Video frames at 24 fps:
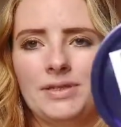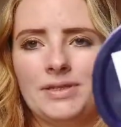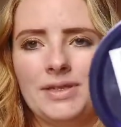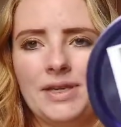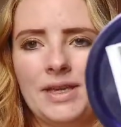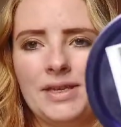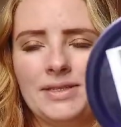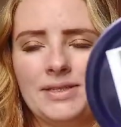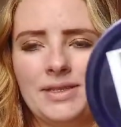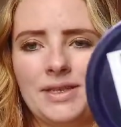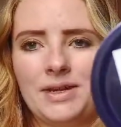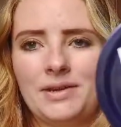It
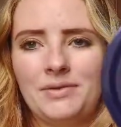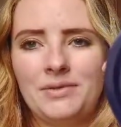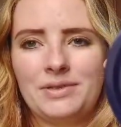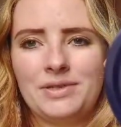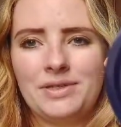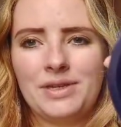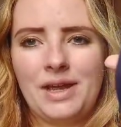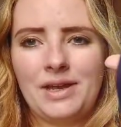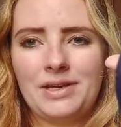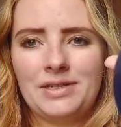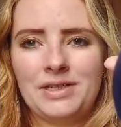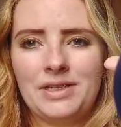says that it
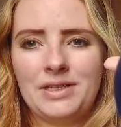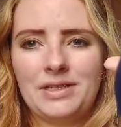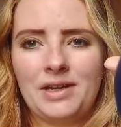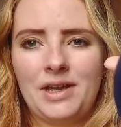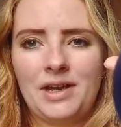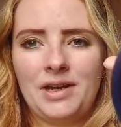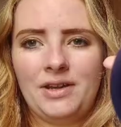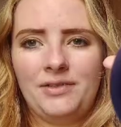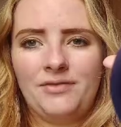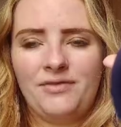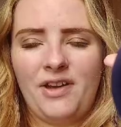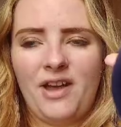was
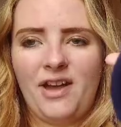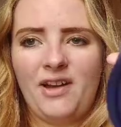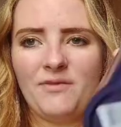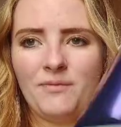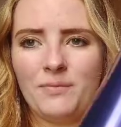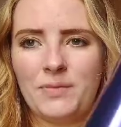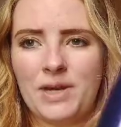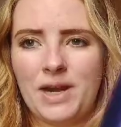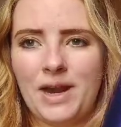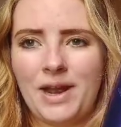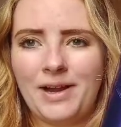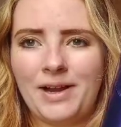
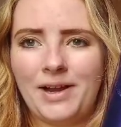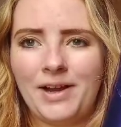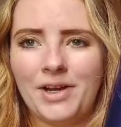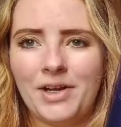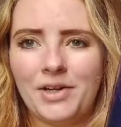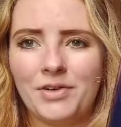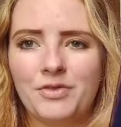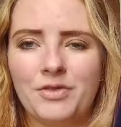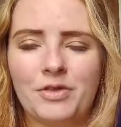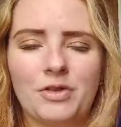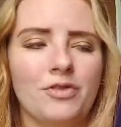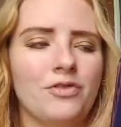$19.95, but I got
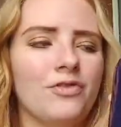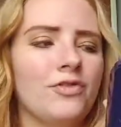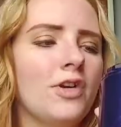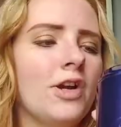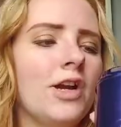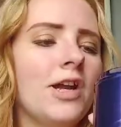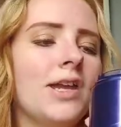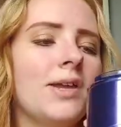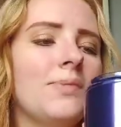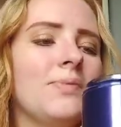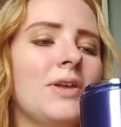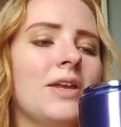it for
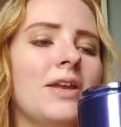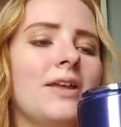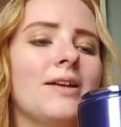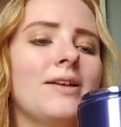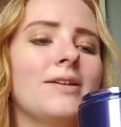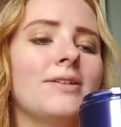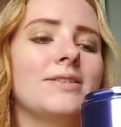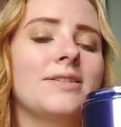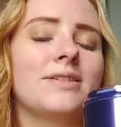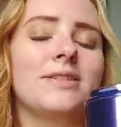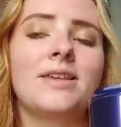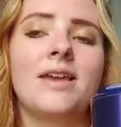free
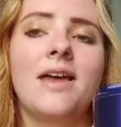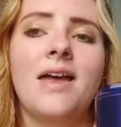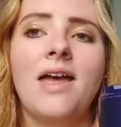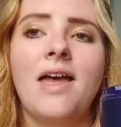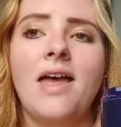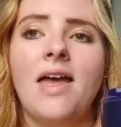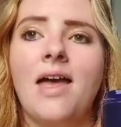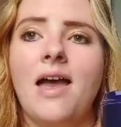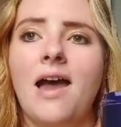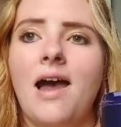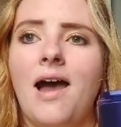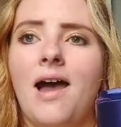because
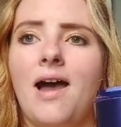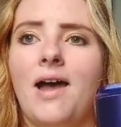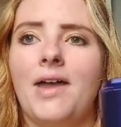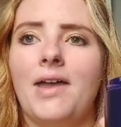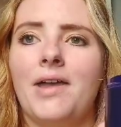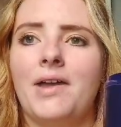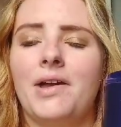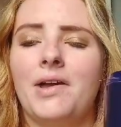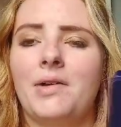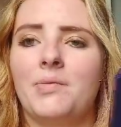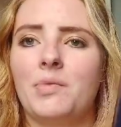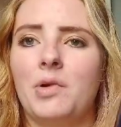
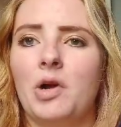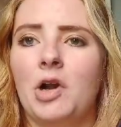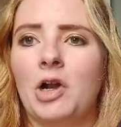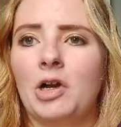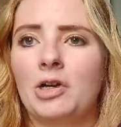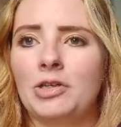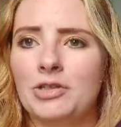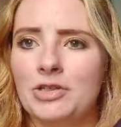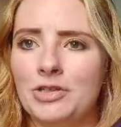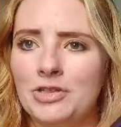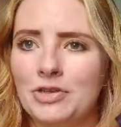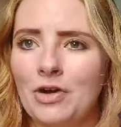I
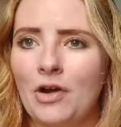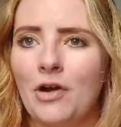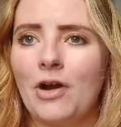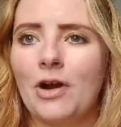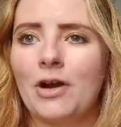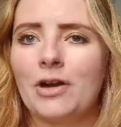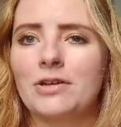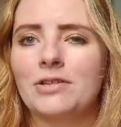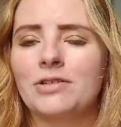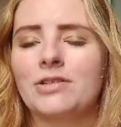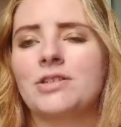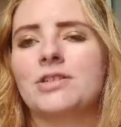earn
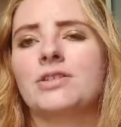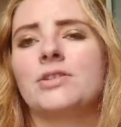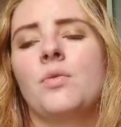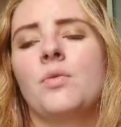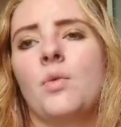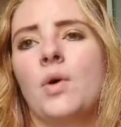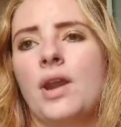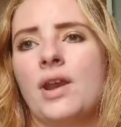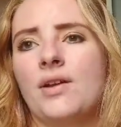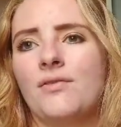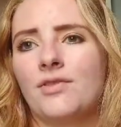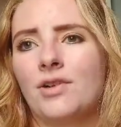stars
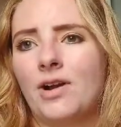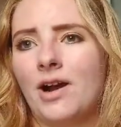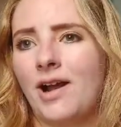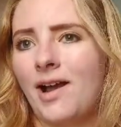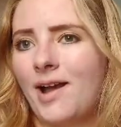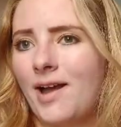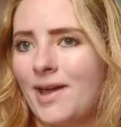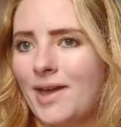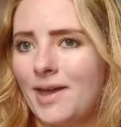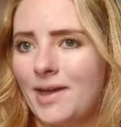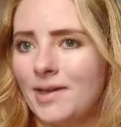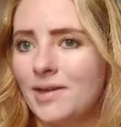whenever
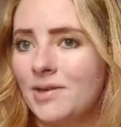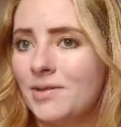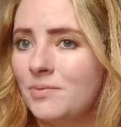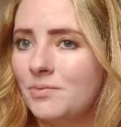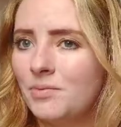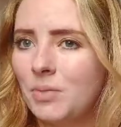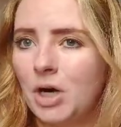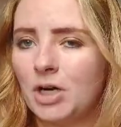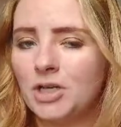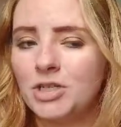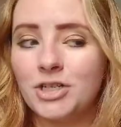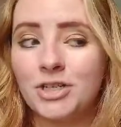I
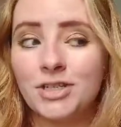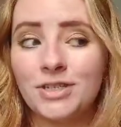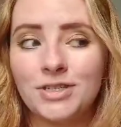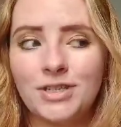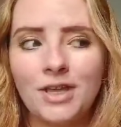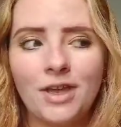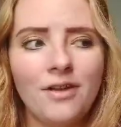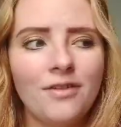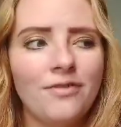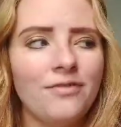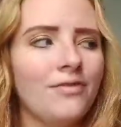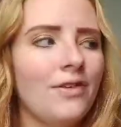purchase
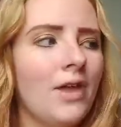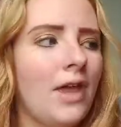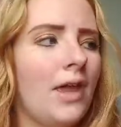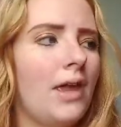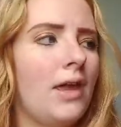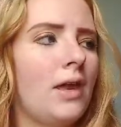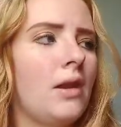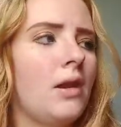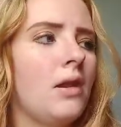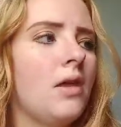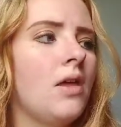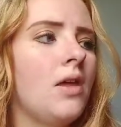stuff.
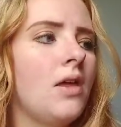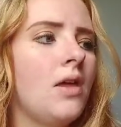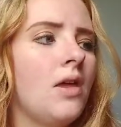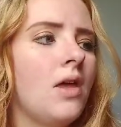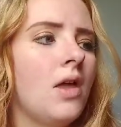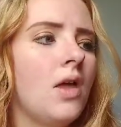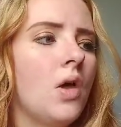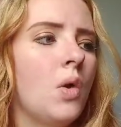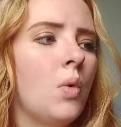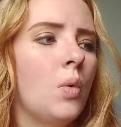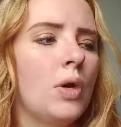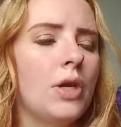And
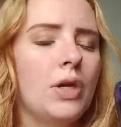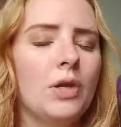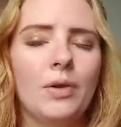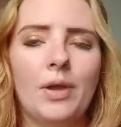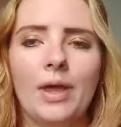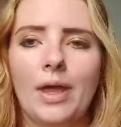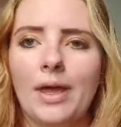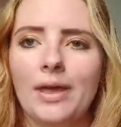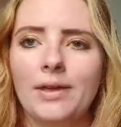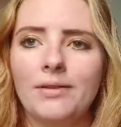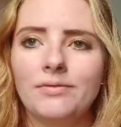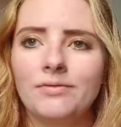when you
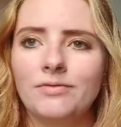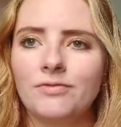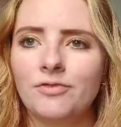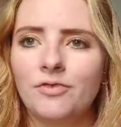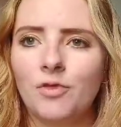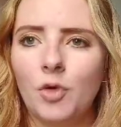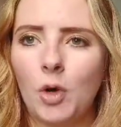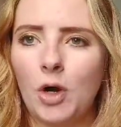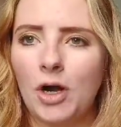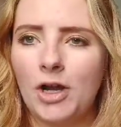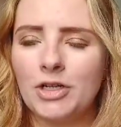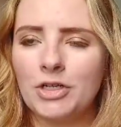get
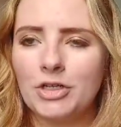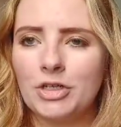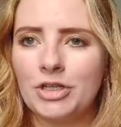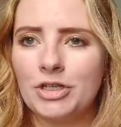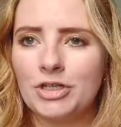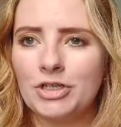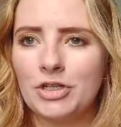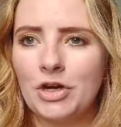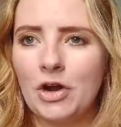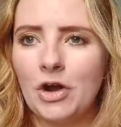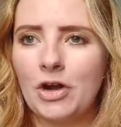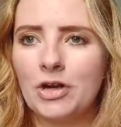
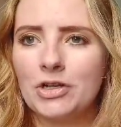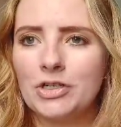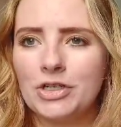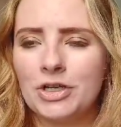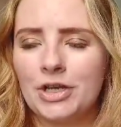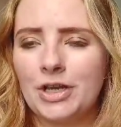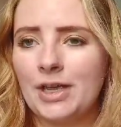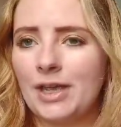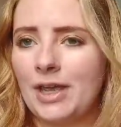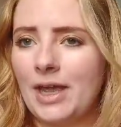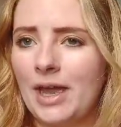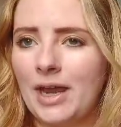400
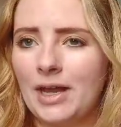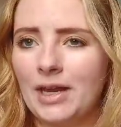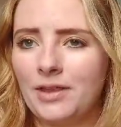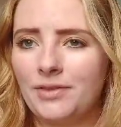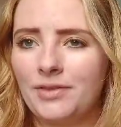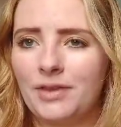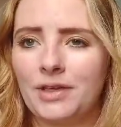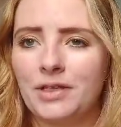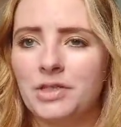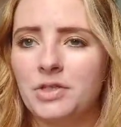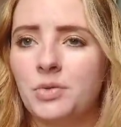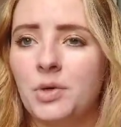stars, you can get
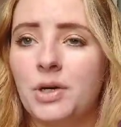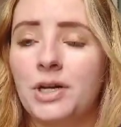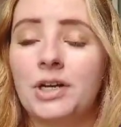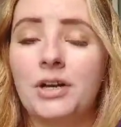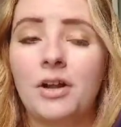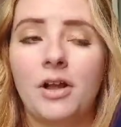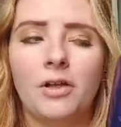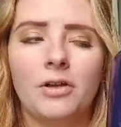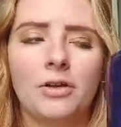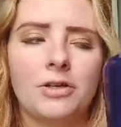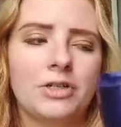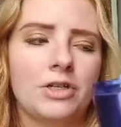anything
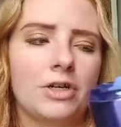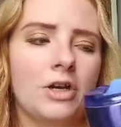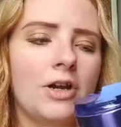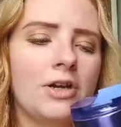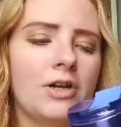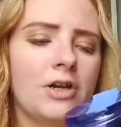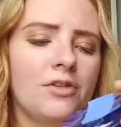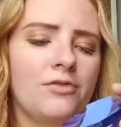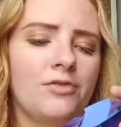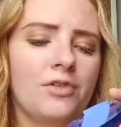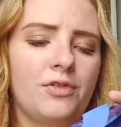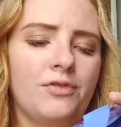$20 or
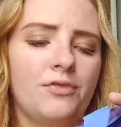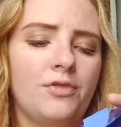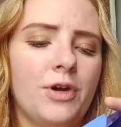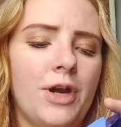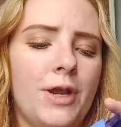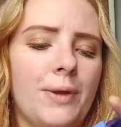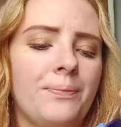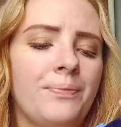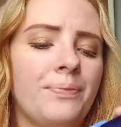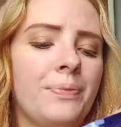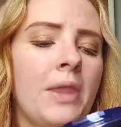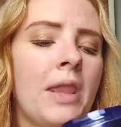under for
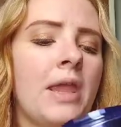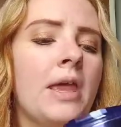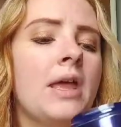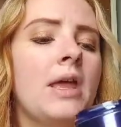free.